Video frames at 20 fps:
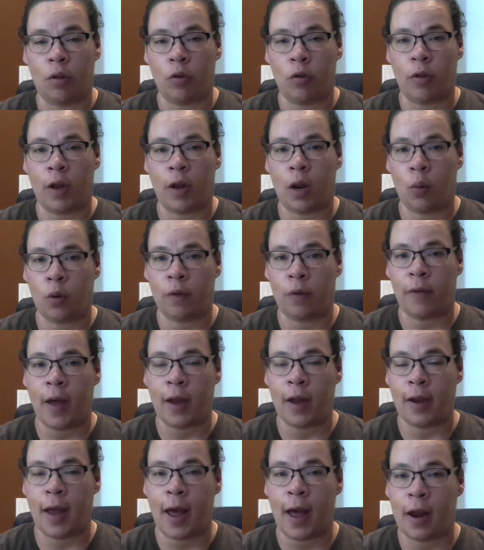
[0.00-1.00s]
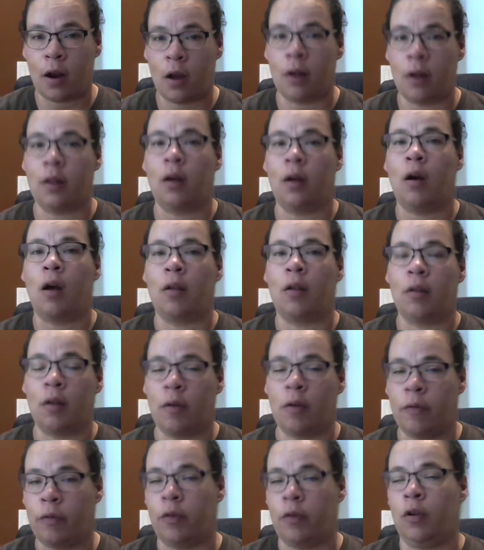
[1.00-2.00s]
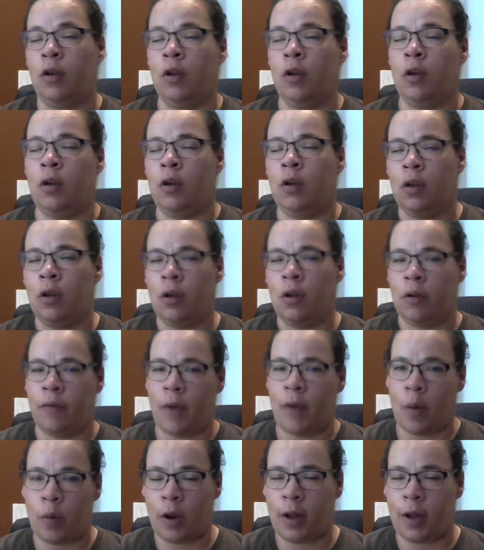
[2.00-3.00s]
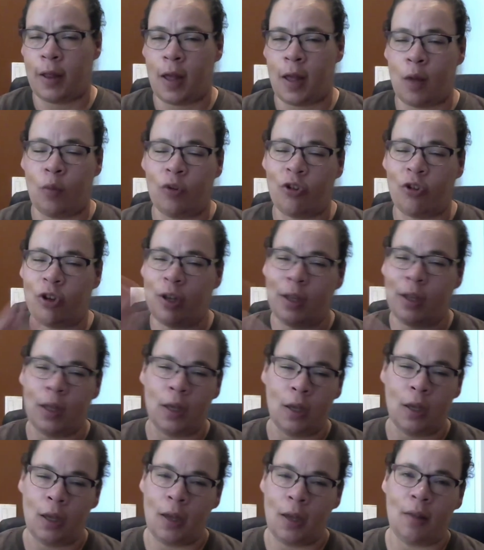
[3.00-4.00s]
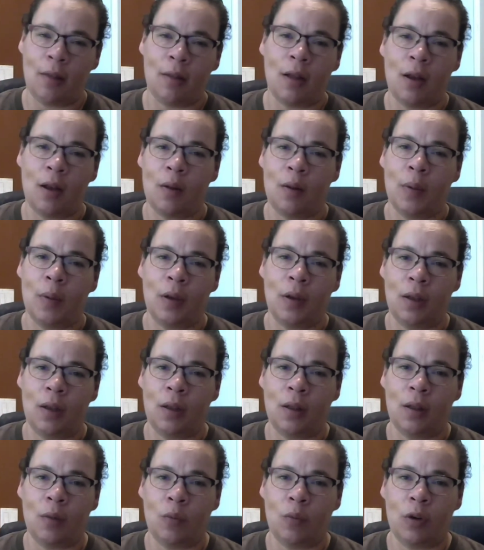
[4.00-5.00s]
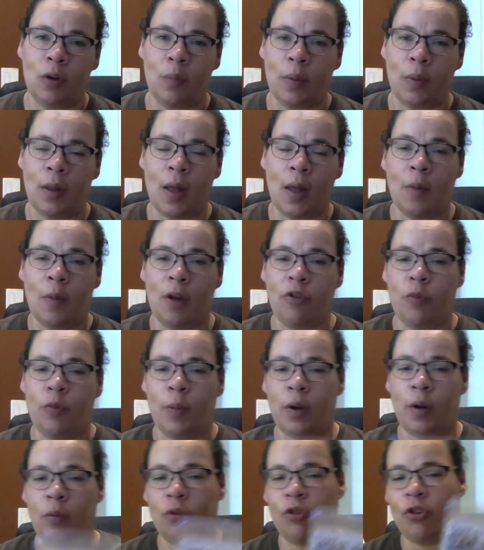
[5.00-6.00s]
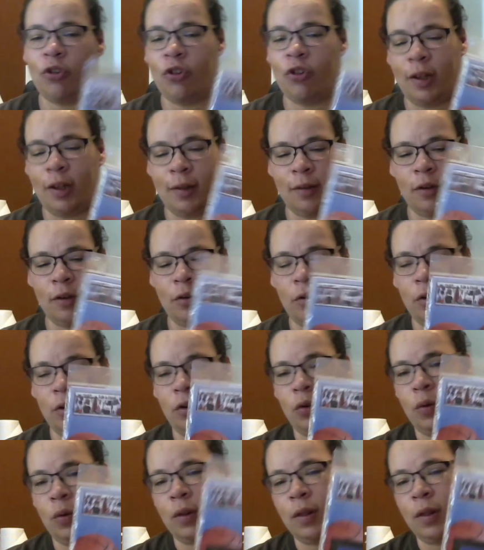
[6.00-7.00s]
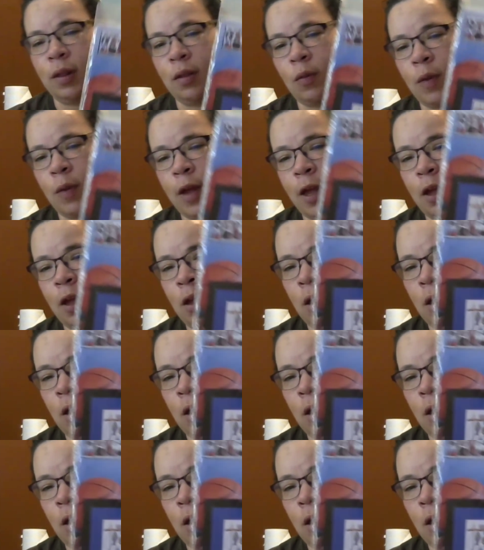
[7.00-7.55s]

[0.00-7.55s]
So then I would have had to add on the cost of fabric and that, which is not a big deal. It wouldn't have been that much, but it was just easier to do it this way.